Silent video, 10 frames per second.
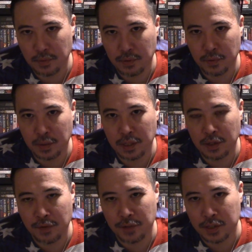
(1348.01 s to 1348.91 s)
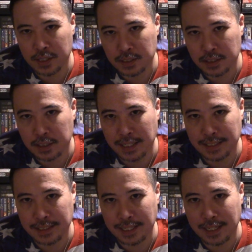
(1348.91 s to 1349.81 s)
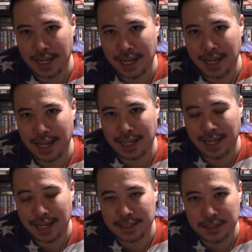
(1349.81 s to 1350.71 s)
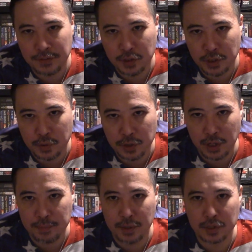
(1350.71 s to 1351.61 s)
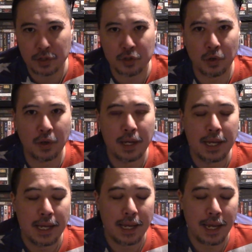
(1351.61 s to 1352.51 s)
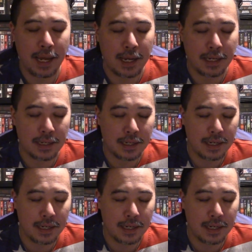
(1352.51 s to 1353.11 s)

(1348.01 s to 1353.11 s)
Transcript: When you have an autistic child that has difficulty with their impulse control and